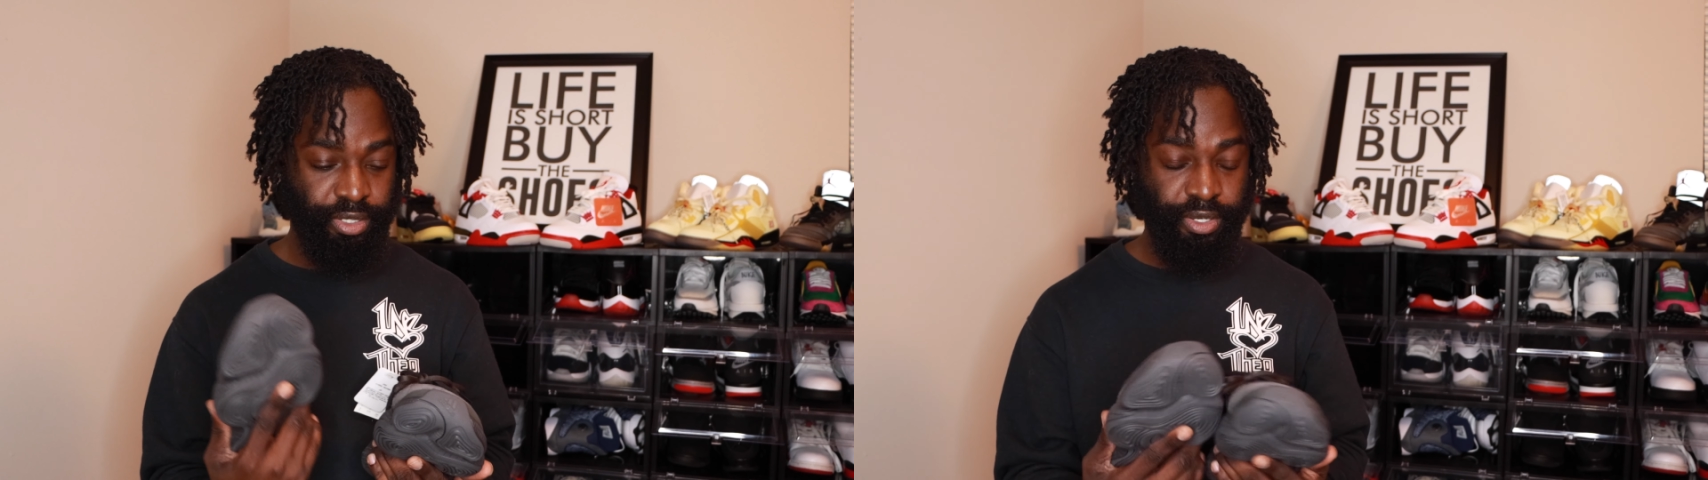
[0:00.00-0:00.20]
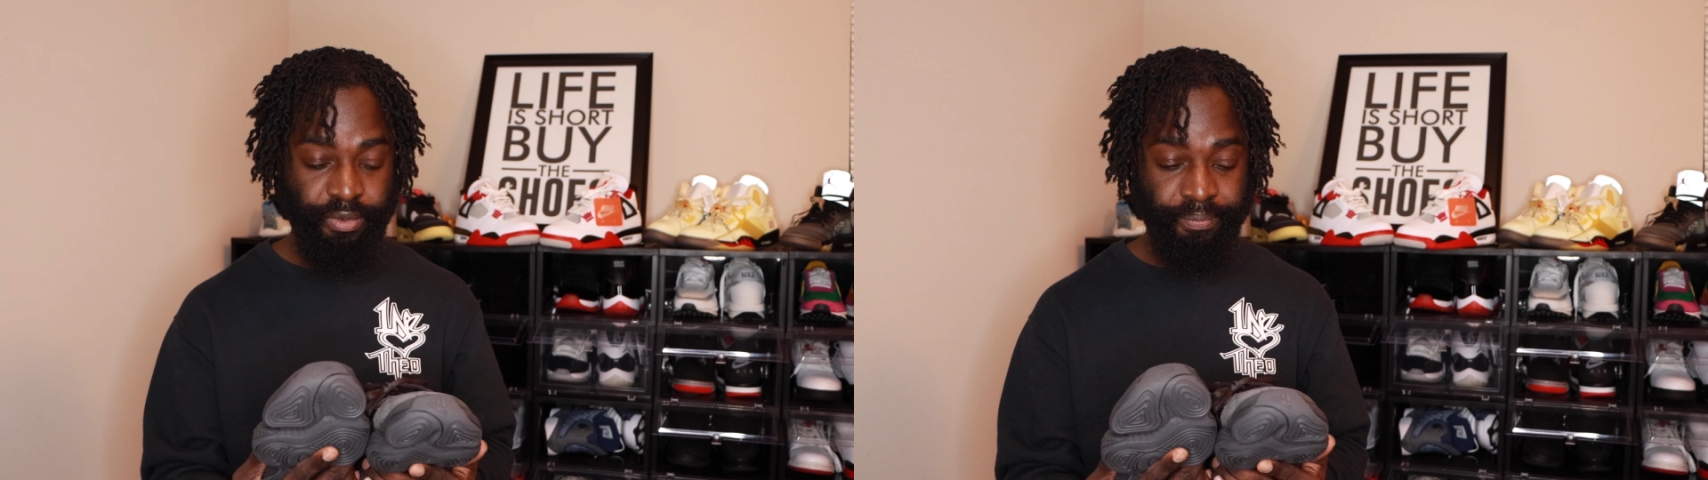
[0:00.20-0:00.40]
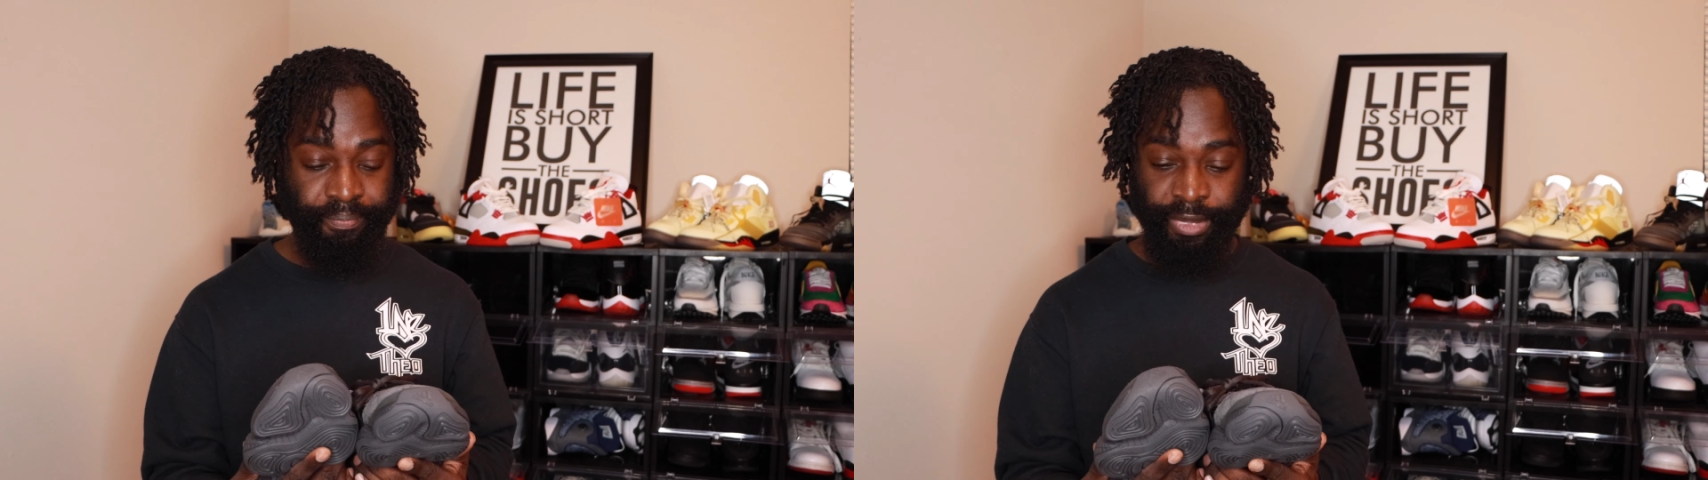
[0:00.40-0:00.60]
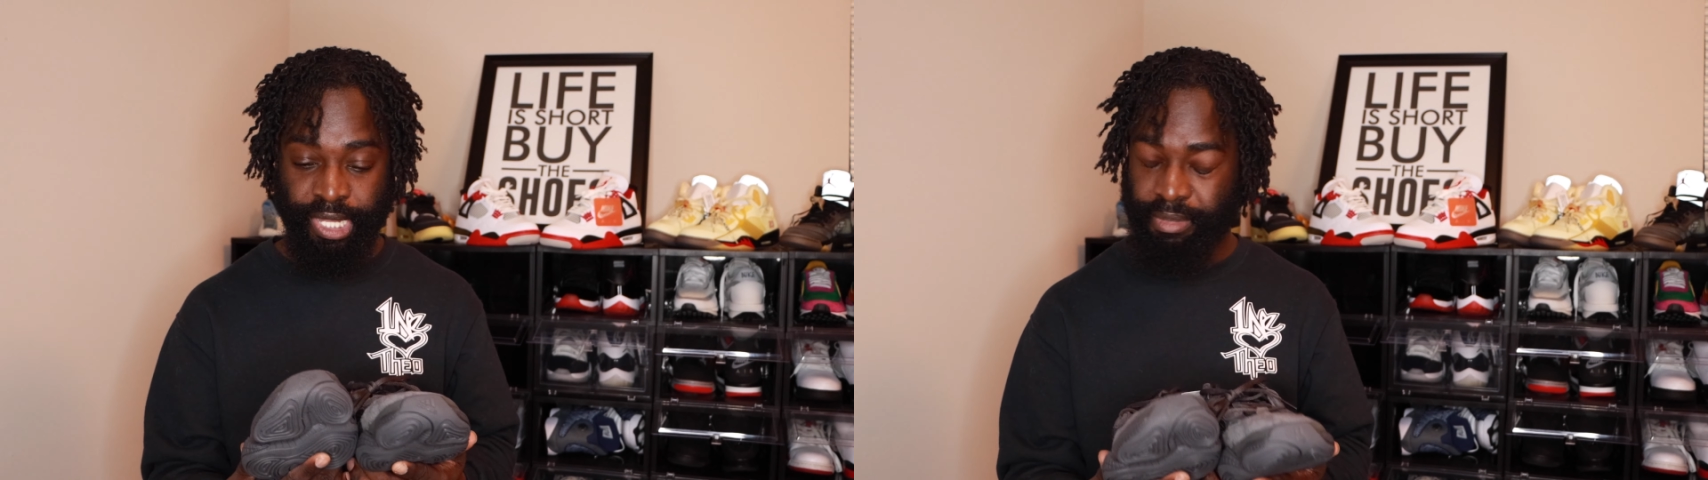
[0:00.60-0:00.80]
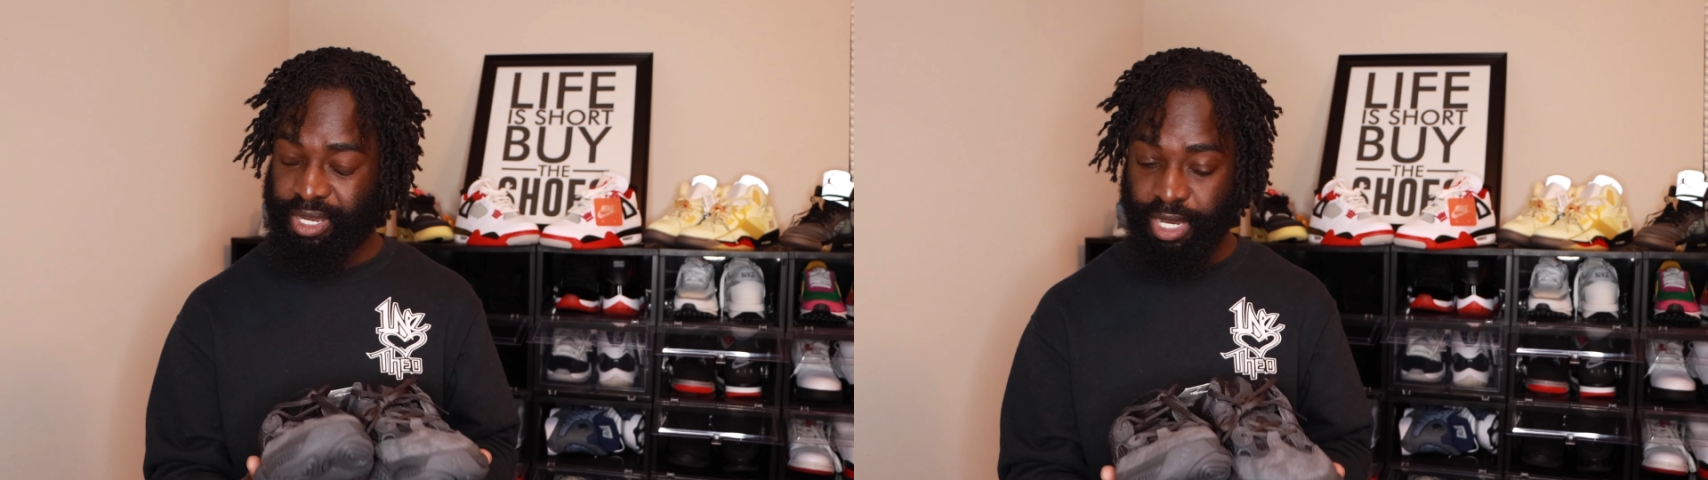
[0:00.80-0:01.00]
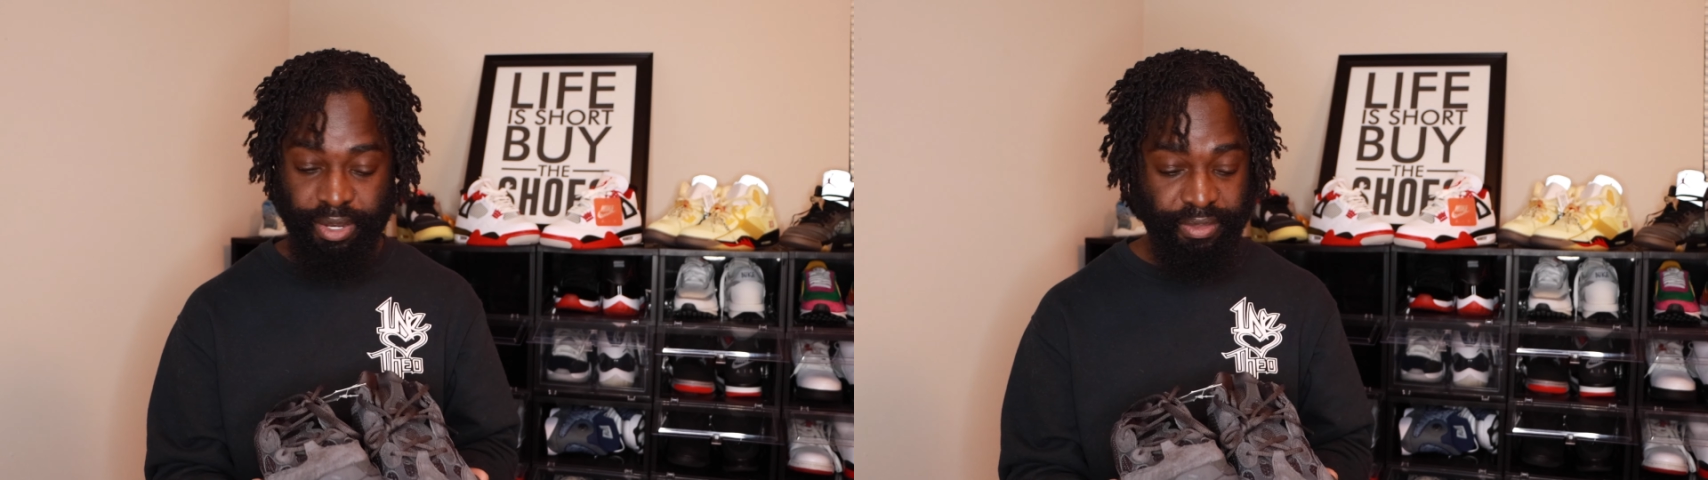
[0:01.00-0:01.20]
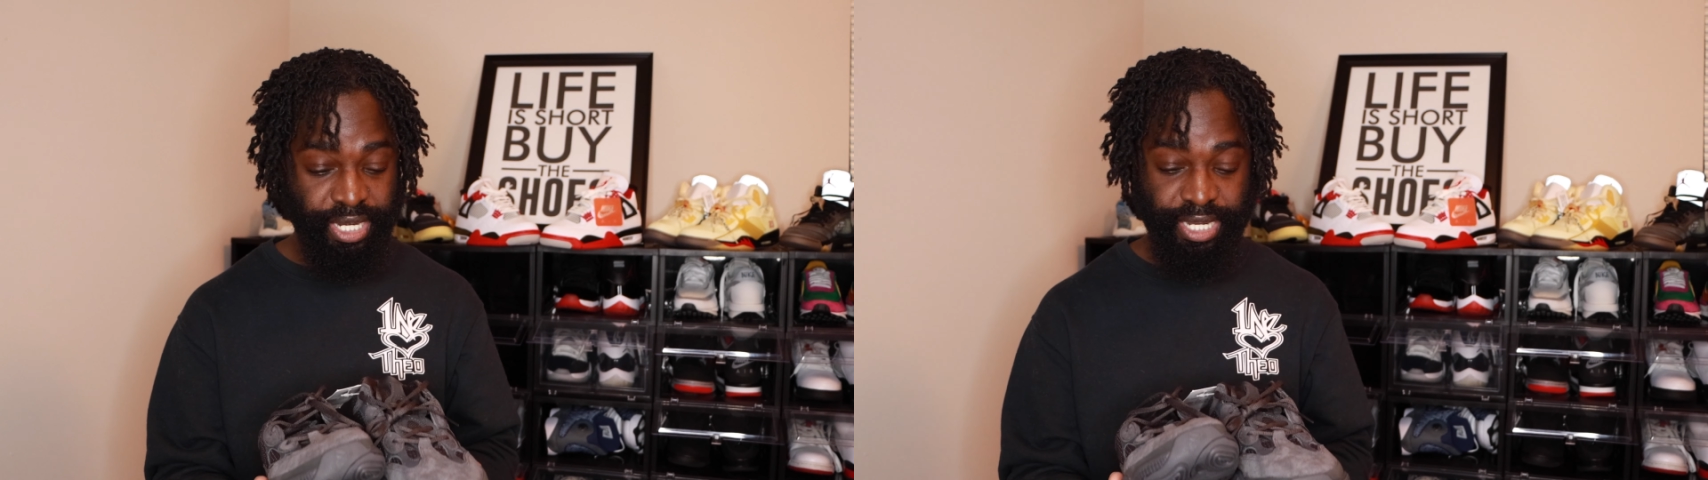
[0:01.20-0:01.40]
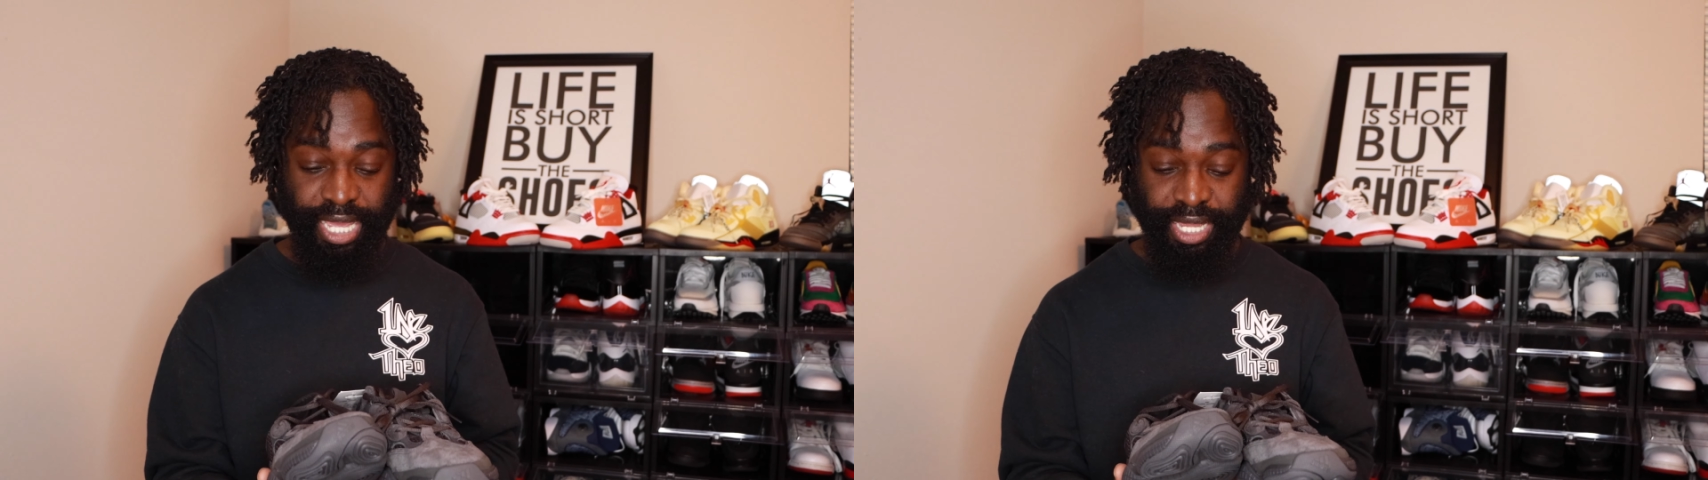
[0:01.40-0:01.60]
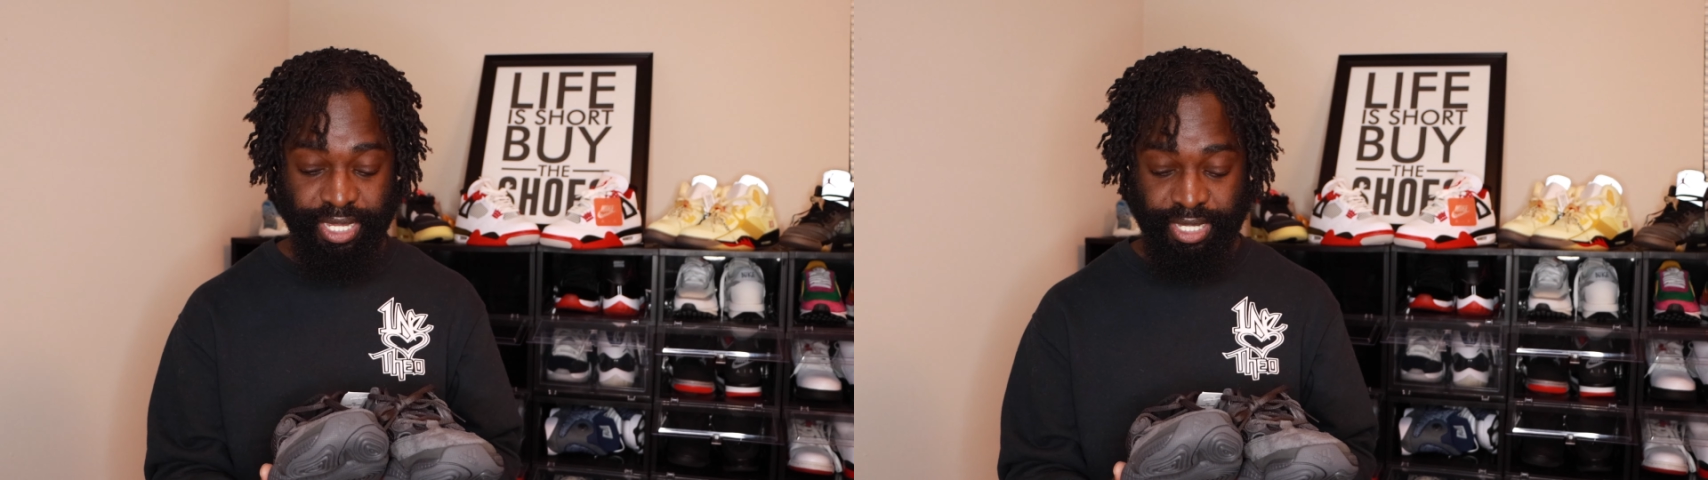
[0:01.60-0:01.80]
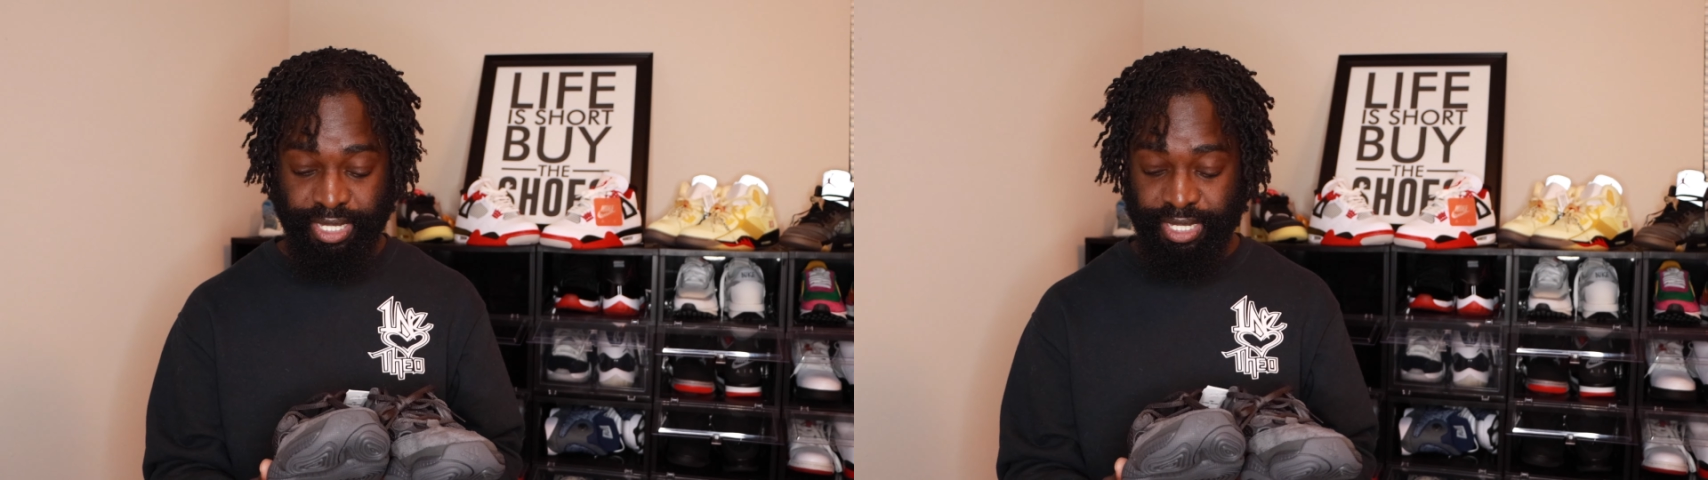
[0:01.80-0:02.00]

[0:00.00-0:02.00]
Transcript: Um, but other than that,